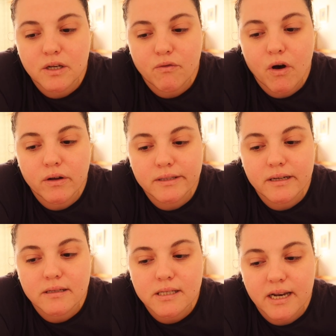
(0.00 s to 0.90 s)
you know,
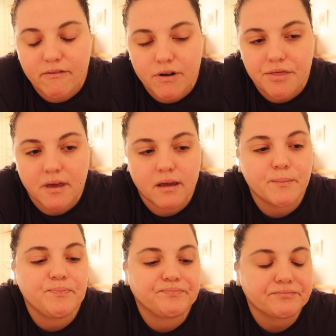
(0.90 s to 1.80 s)
contents and
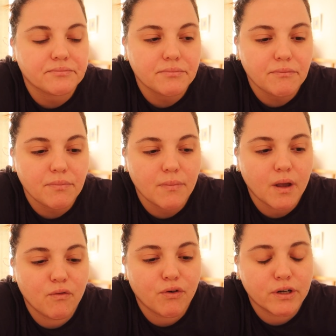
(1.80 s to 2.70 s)
everything
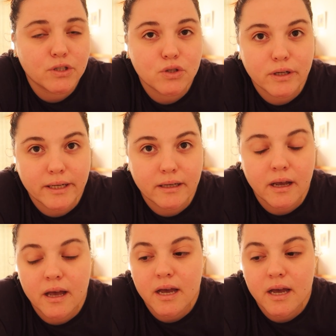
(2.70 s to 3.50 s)
for the student.